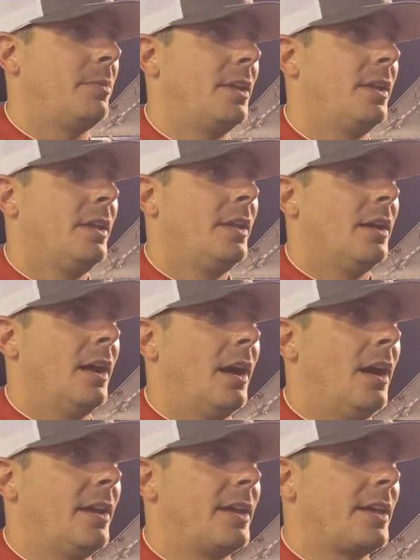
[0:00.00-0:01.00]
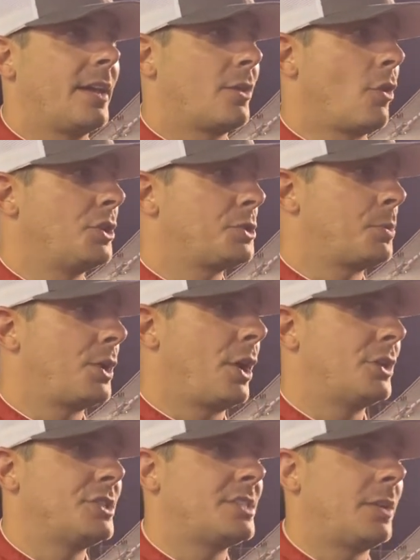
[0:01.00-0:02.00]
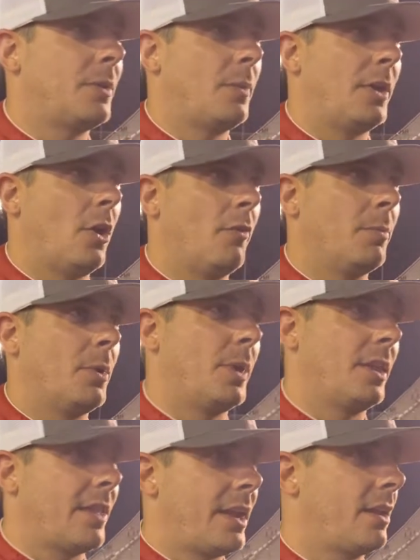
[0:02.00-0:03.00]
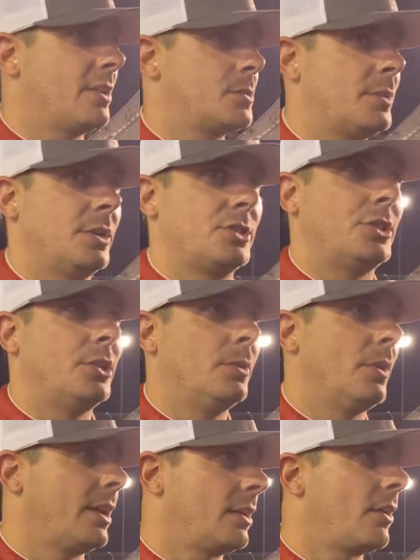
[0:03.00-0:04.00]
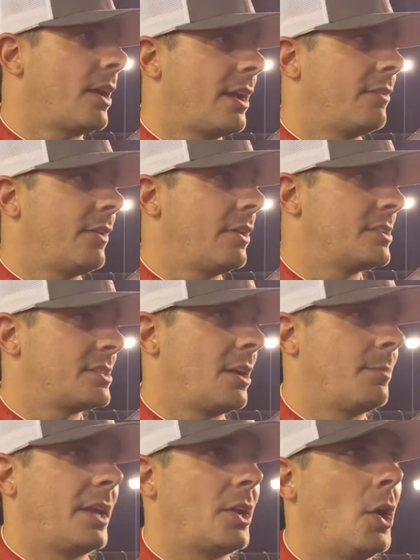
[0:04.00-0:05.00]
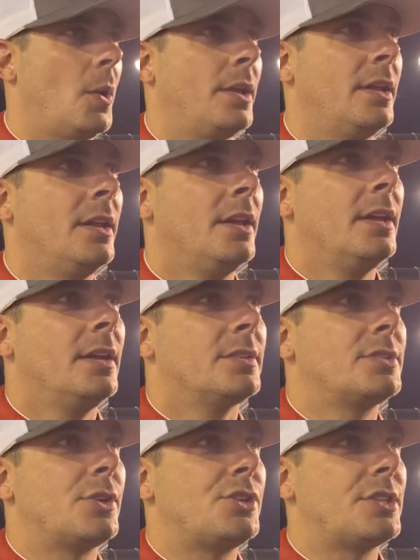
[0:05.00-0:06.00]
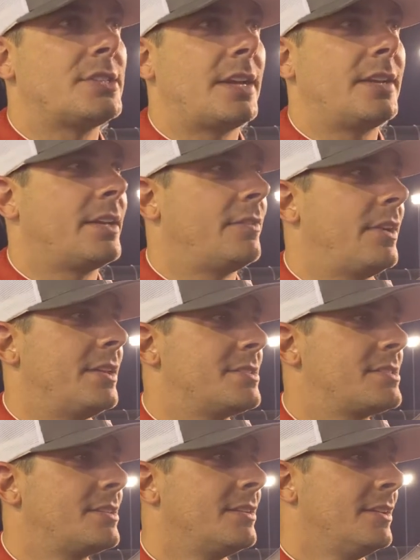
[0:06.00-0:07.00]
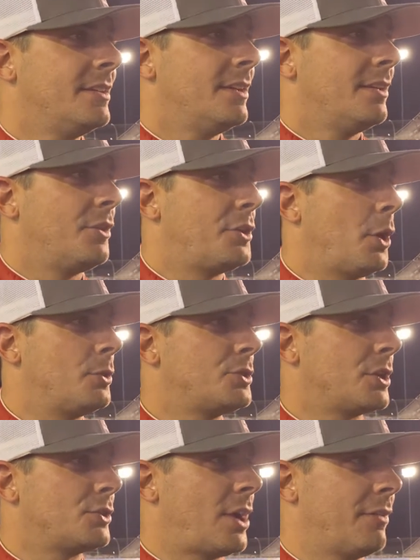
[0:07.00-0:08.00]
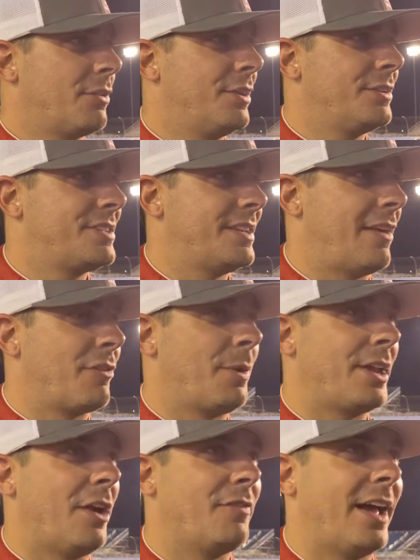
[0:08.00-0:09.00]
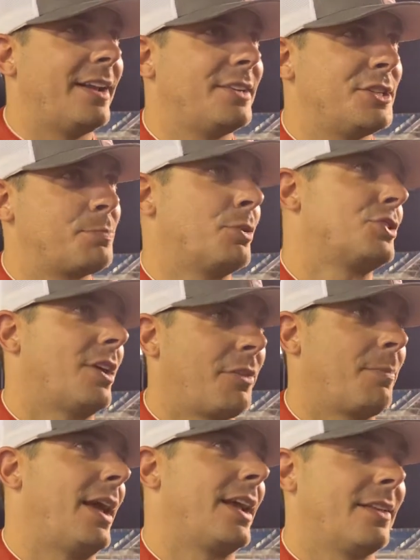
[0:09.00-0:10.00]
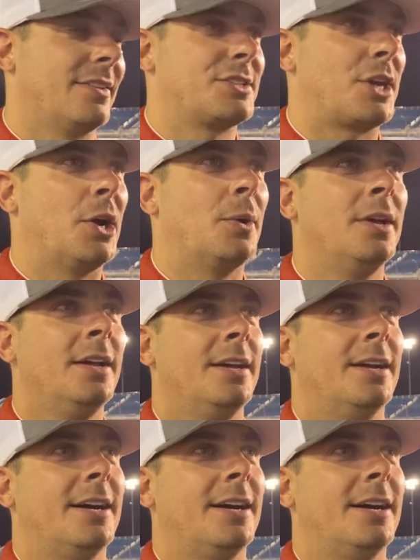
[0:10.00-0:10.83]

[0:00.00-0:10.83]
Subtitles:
but it crunched pretty hard. She said it went over, but when it landed on its wheel, she knew, like, okay, I can fire this thing up and get going. So she just had to convince the tow truck drivers and everybody of that to just push her off the bank and let's go.